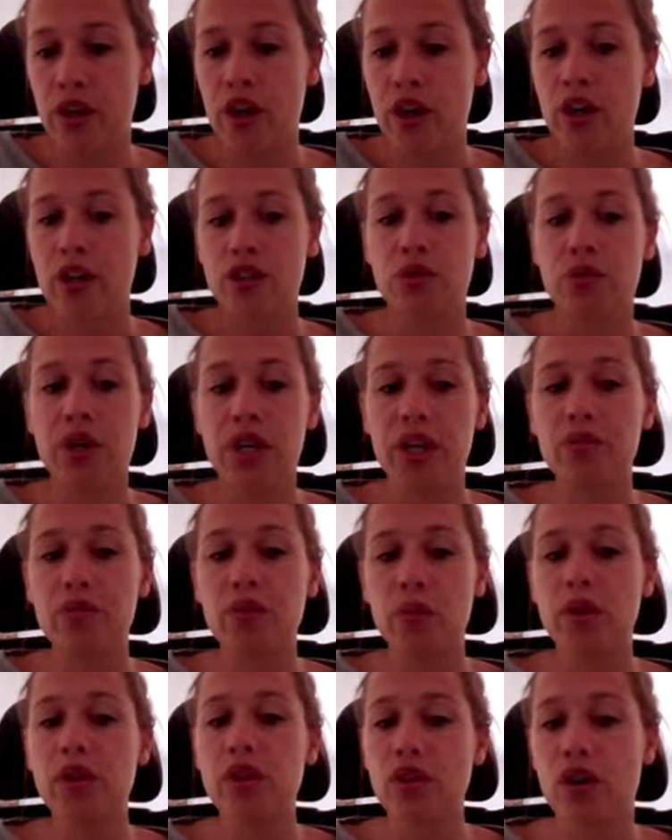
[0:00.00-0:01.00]
So here we
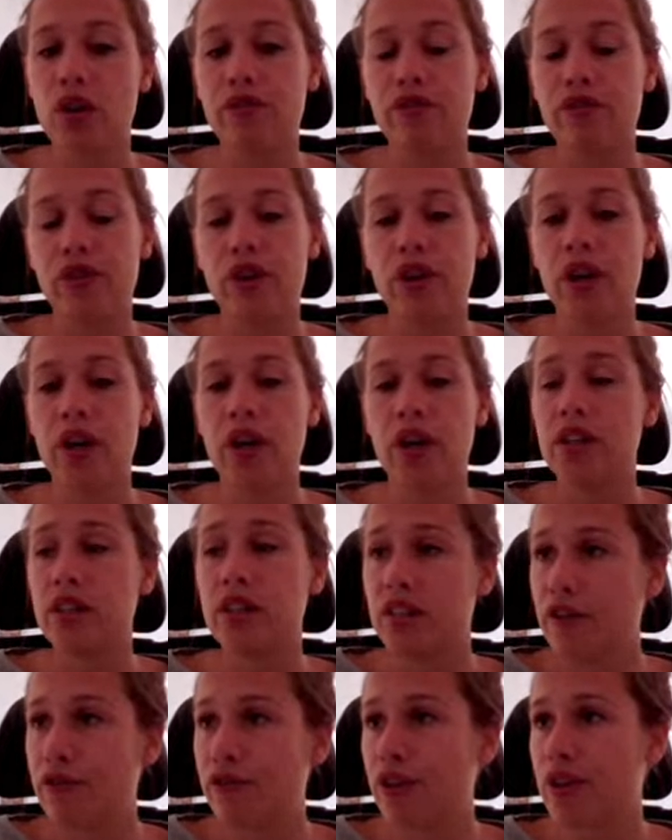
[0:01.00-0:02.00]
will cover the
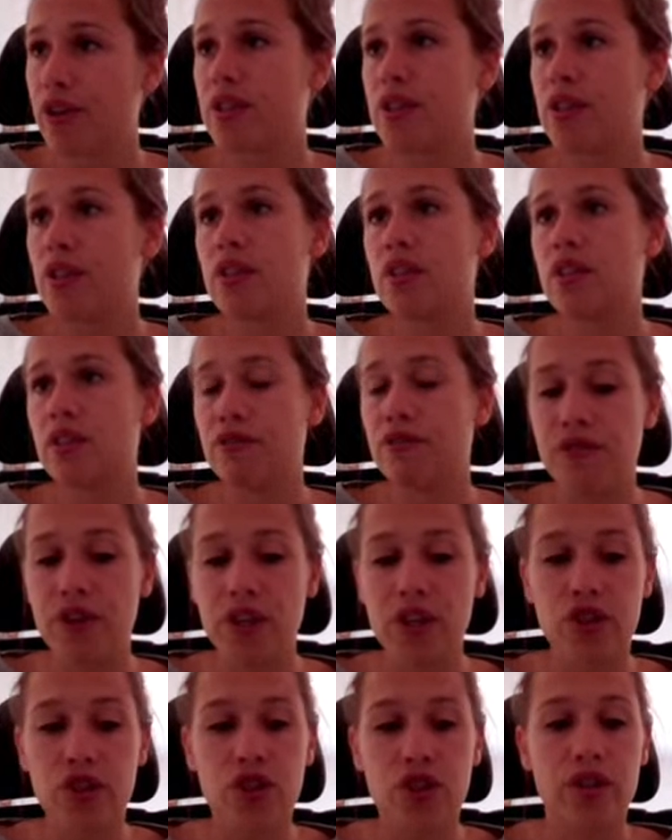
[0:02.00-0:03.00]
differences, the
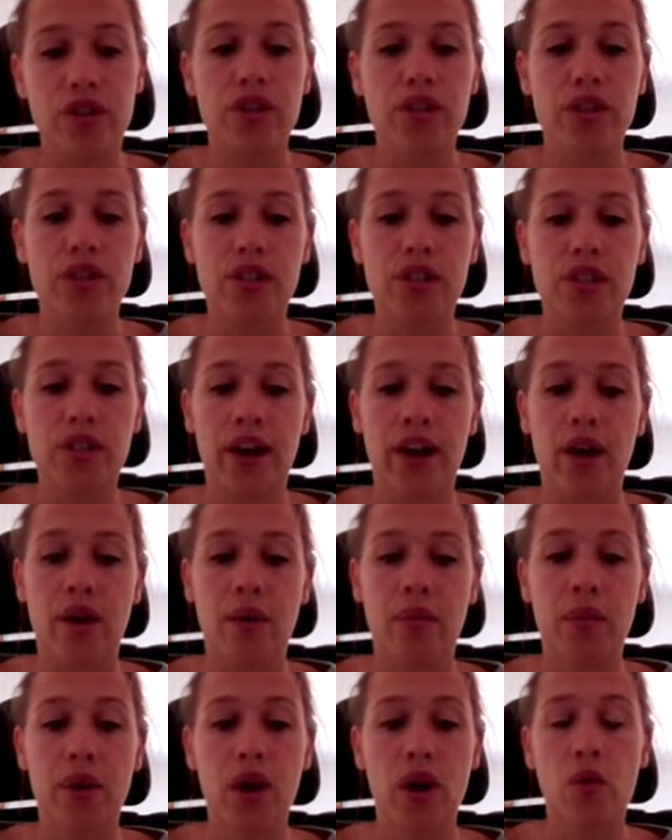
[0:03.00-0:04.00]
features,
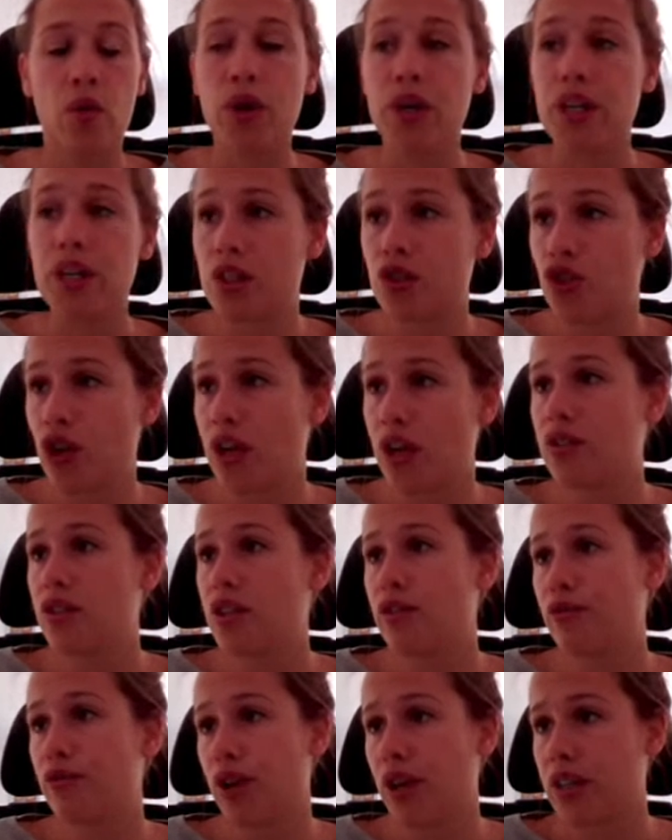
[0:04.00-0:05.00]
what is changing
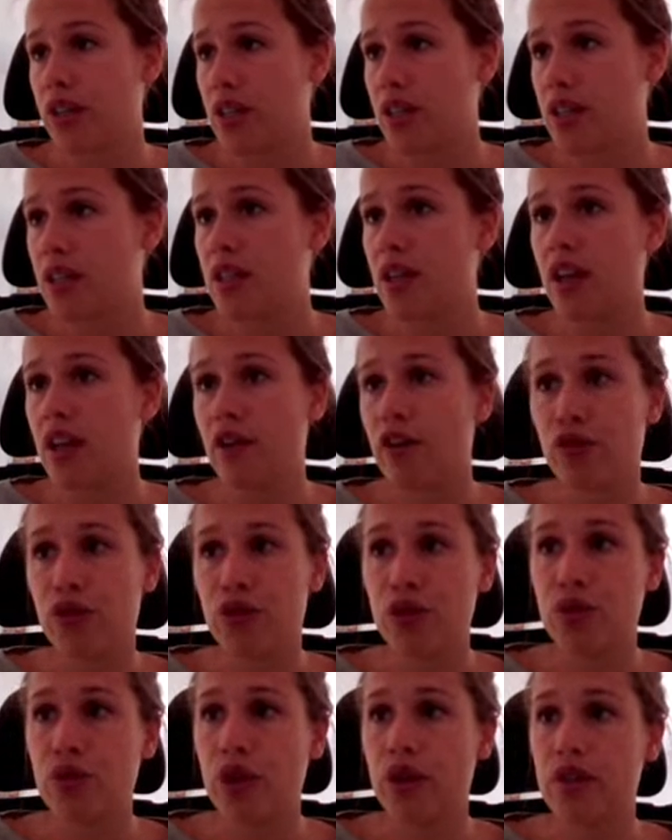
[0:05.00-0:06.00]
for existing and for
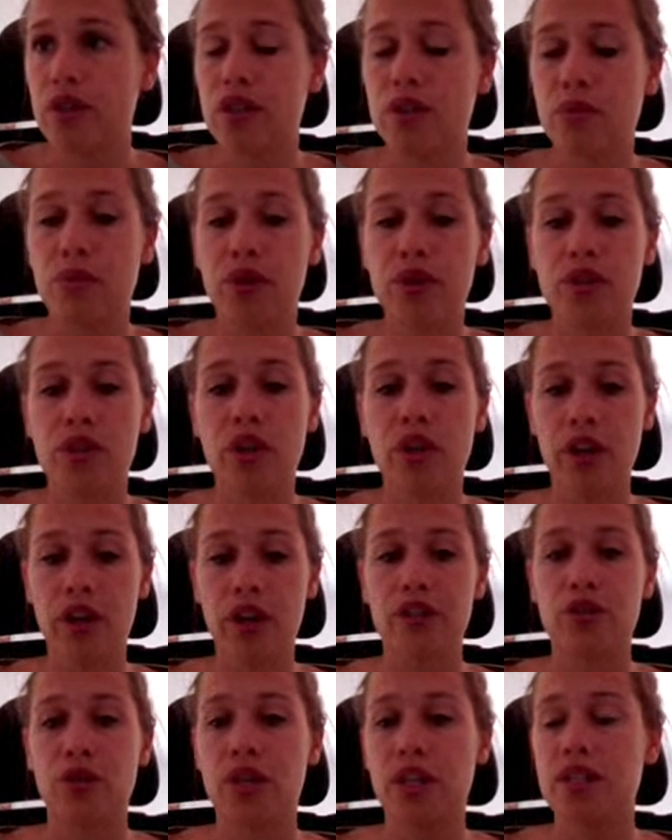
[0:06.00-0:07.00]
new customers.
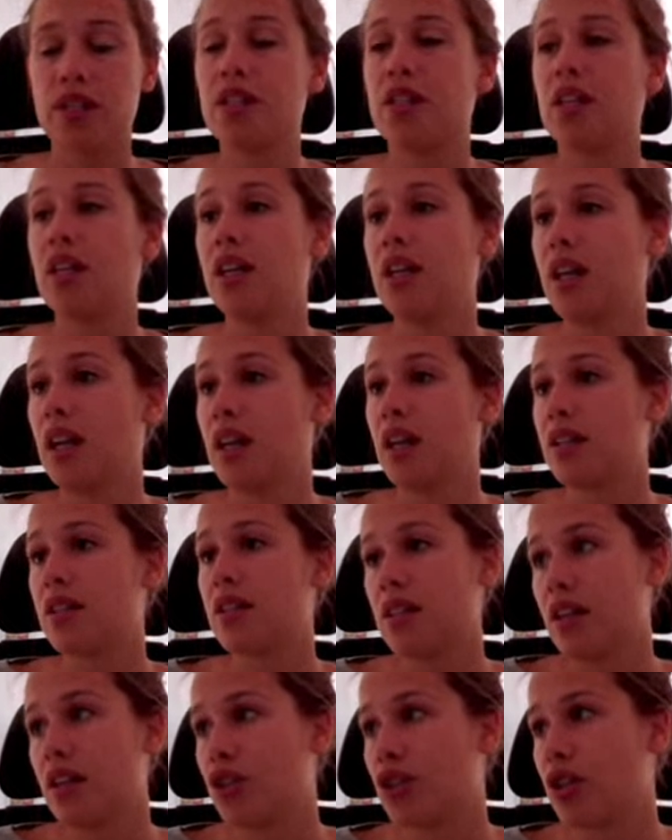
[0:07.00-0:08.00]
So that's a dedicated
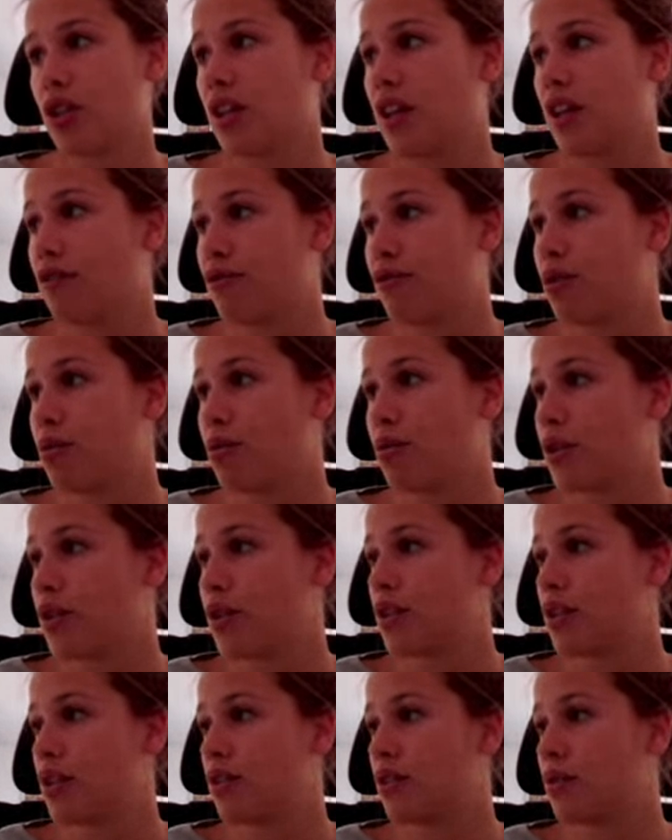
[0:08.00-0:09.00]
session if you want
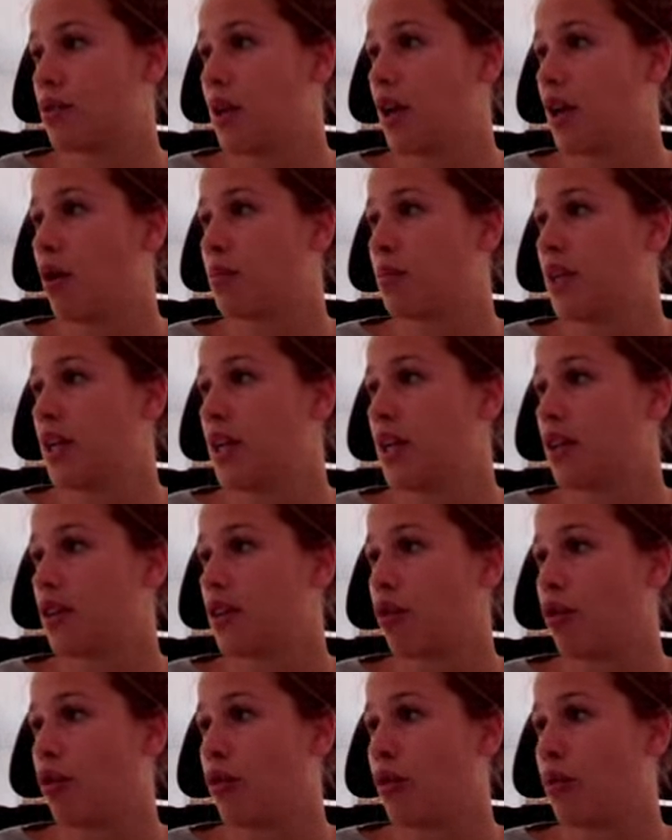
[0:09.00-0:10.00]
to be updated
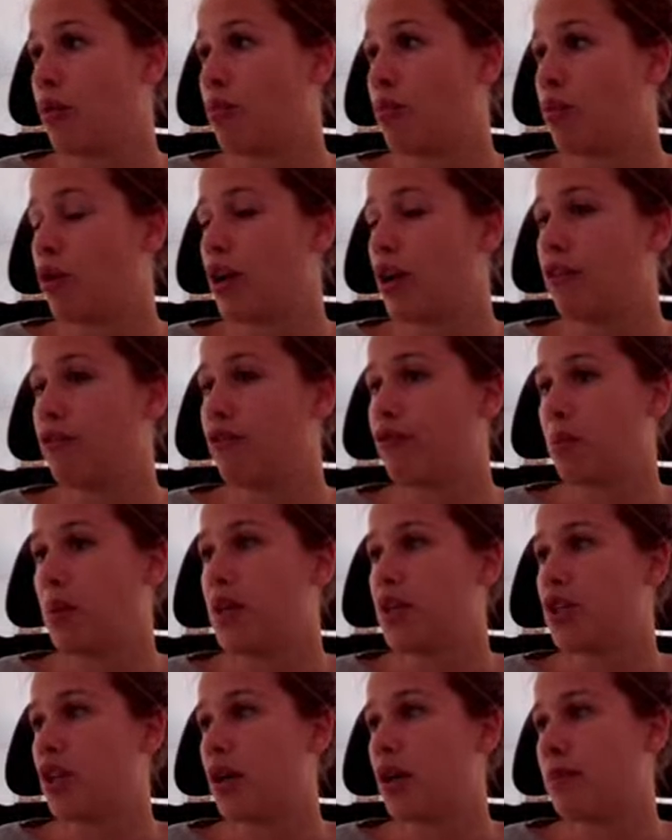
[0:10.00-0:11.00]
on more
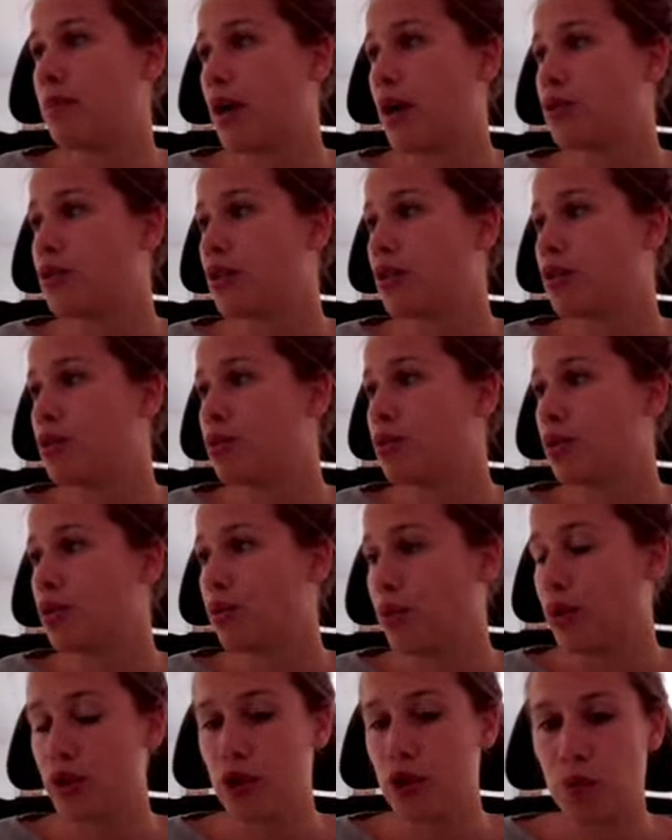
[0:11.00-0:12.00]
information about Google
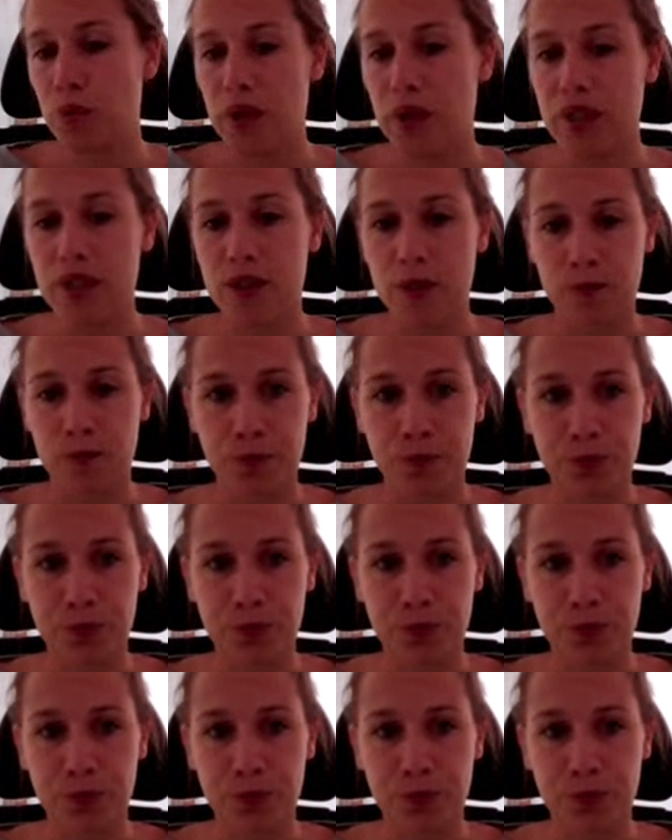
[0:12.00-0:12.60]
Workspace.